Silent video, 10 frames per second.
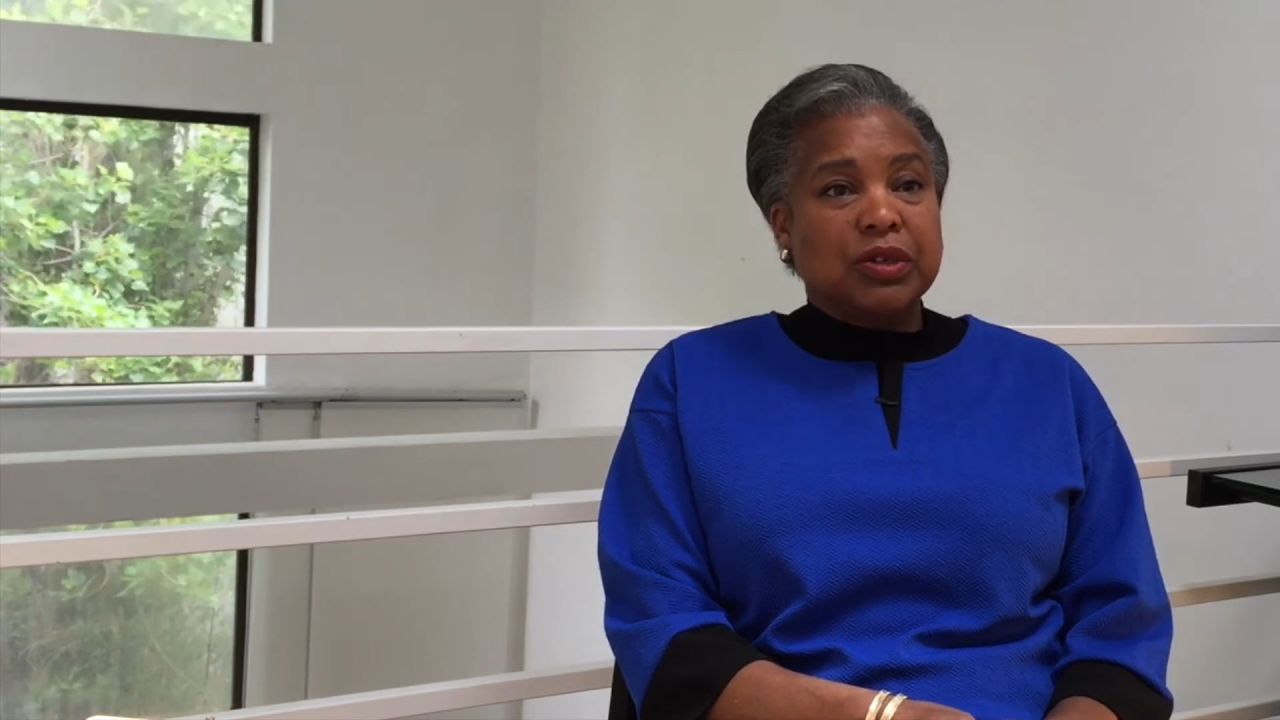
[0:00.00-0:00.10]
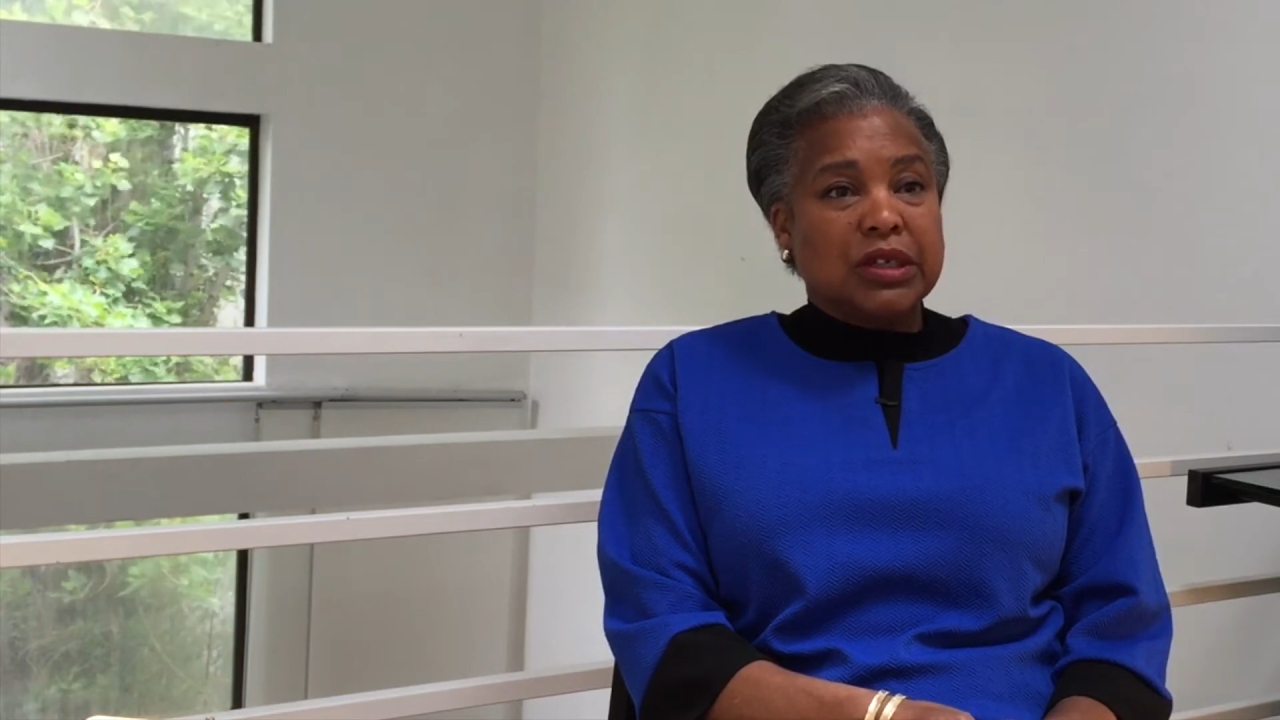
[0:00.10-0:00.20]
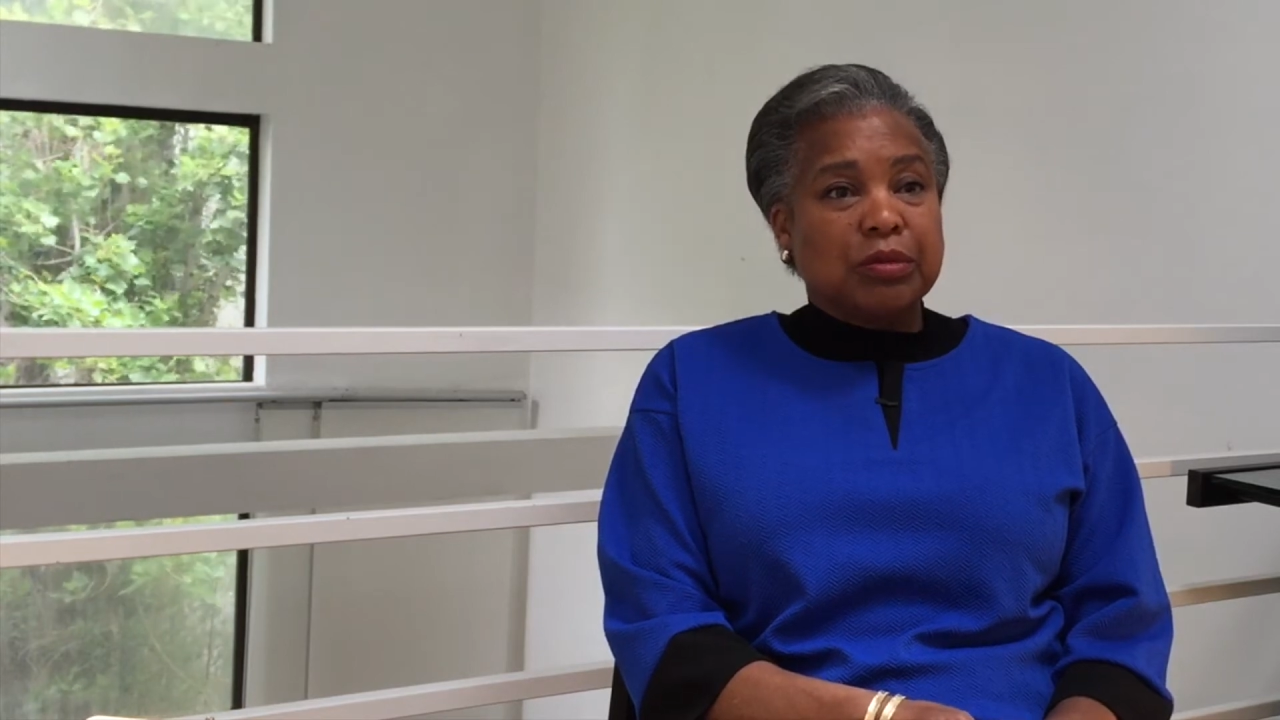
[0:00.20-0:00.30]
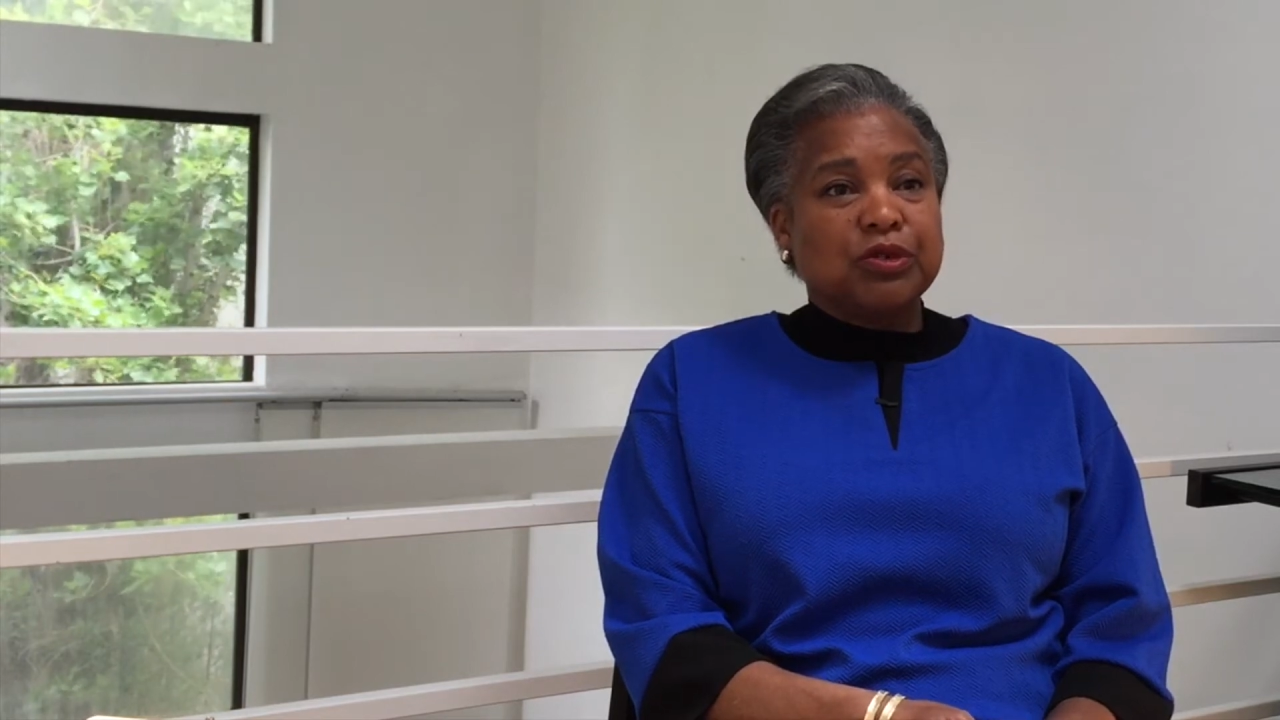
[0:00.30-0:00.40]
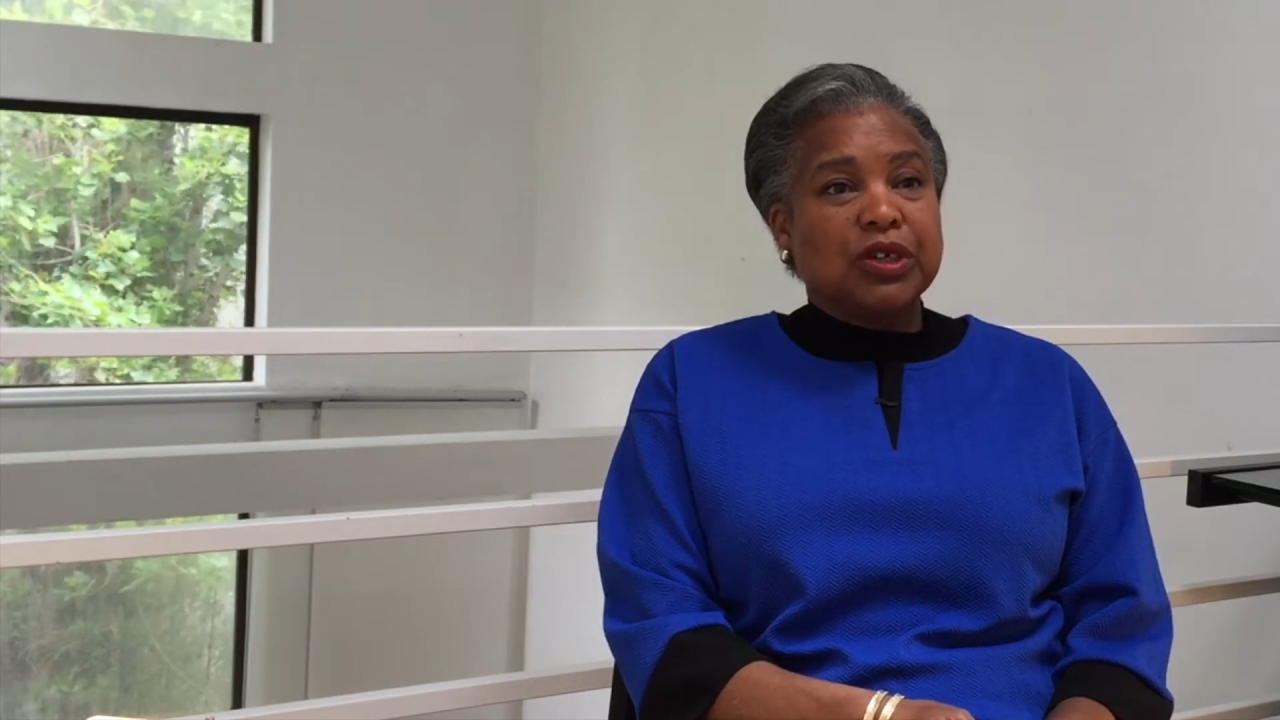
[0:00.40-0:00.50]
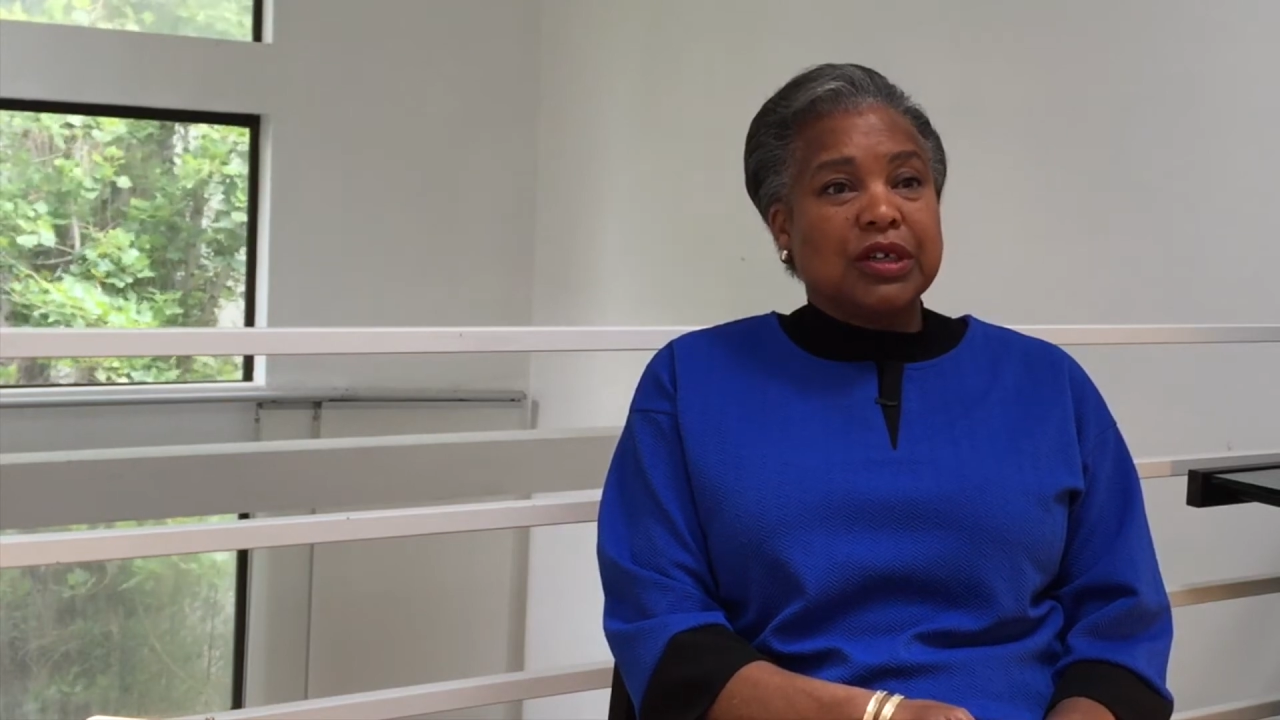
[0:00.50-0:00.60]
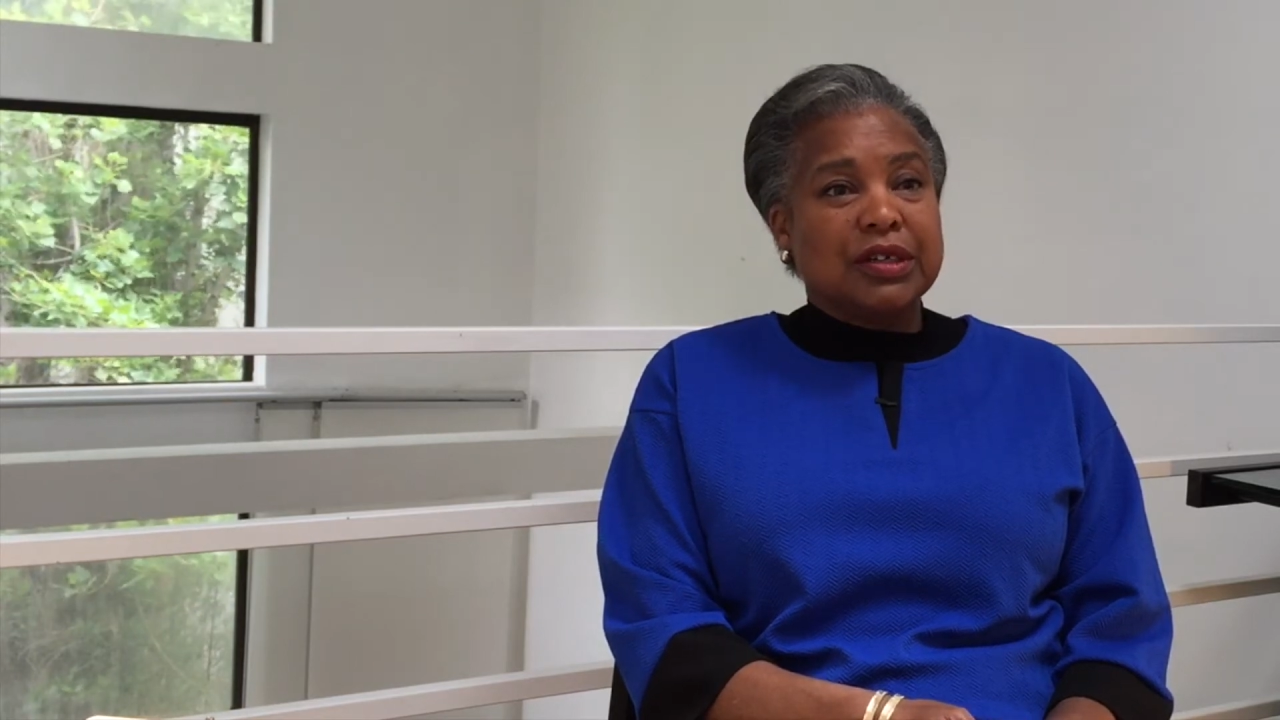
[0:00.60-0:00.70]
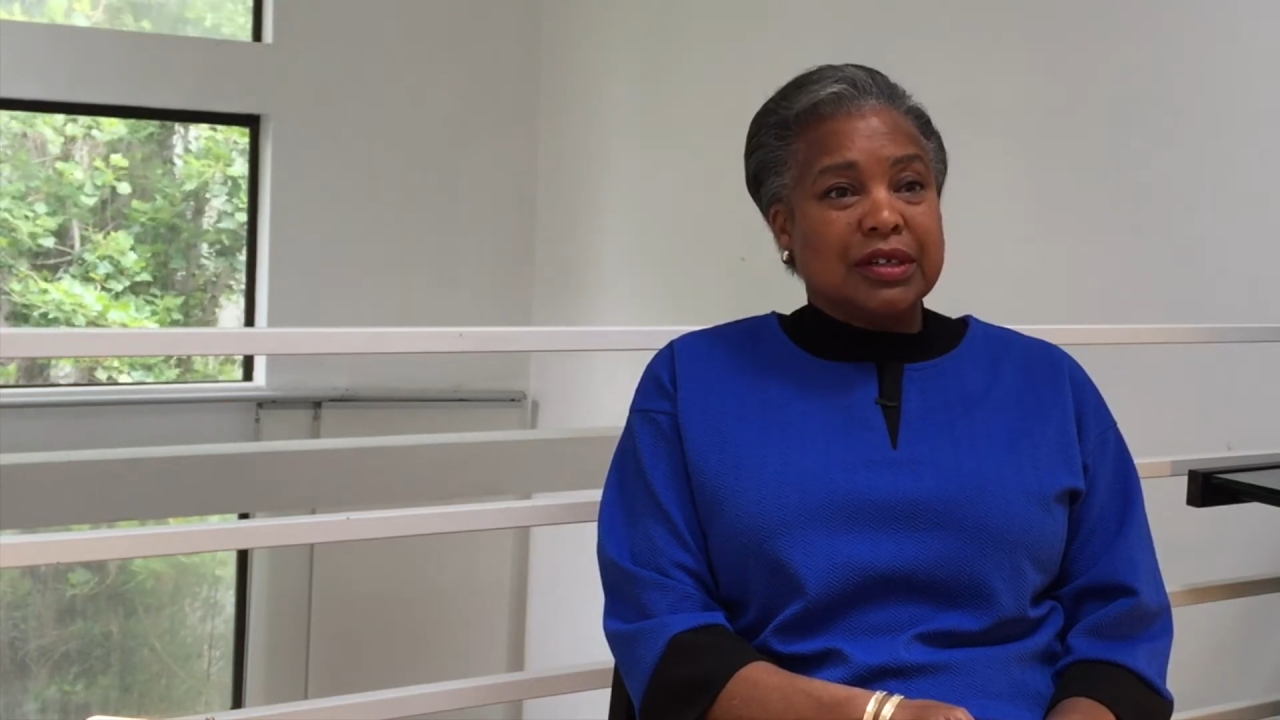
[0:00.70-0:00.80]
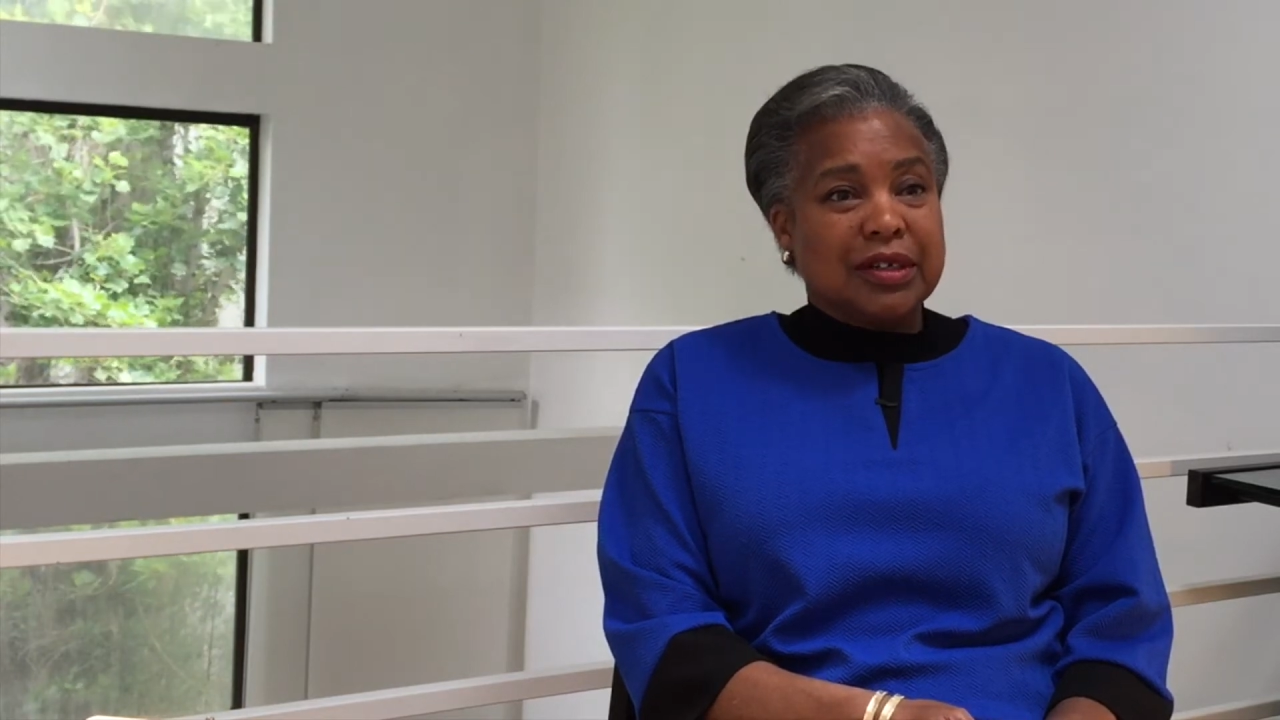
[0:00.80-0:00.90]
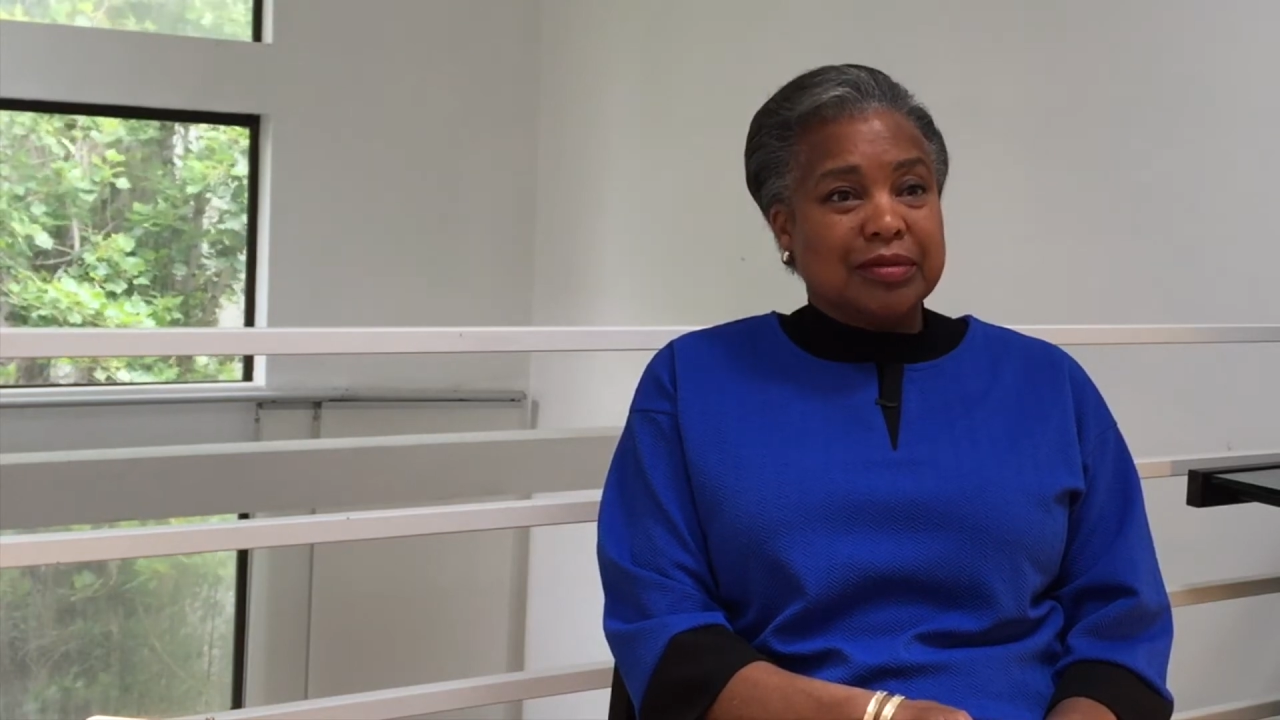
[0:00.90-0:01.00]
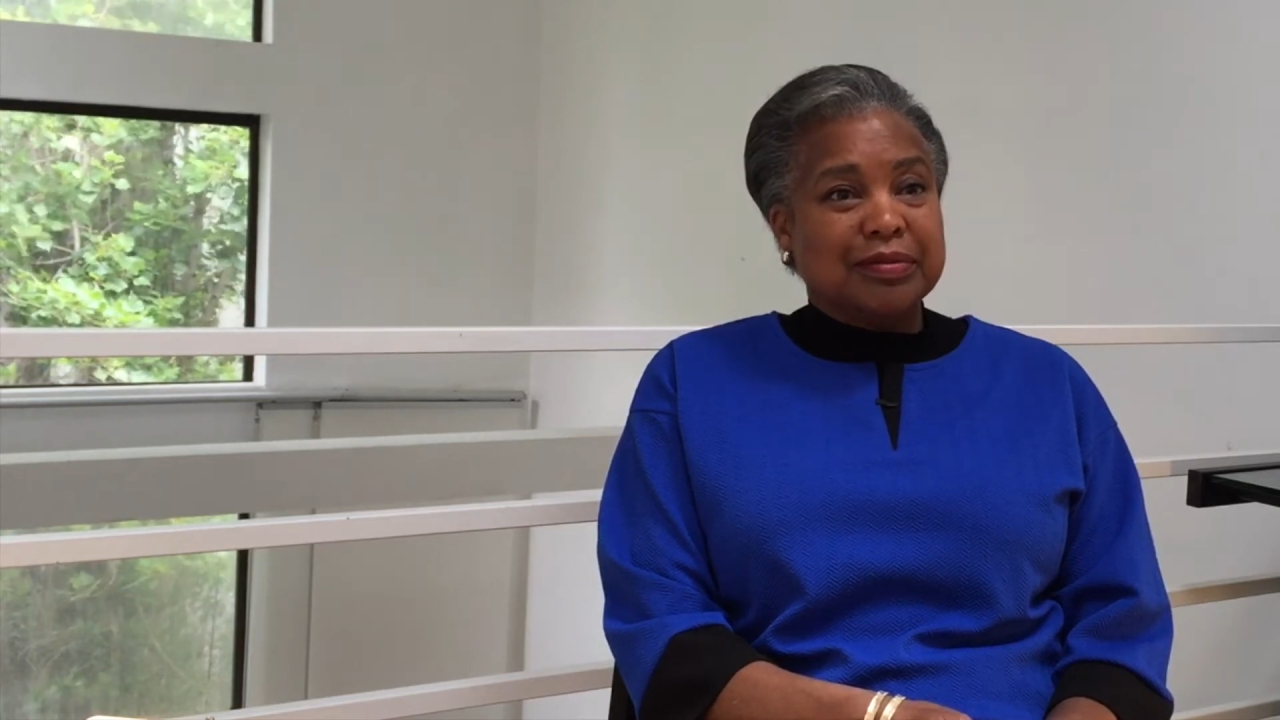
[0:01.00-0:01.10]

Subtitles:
receptionist.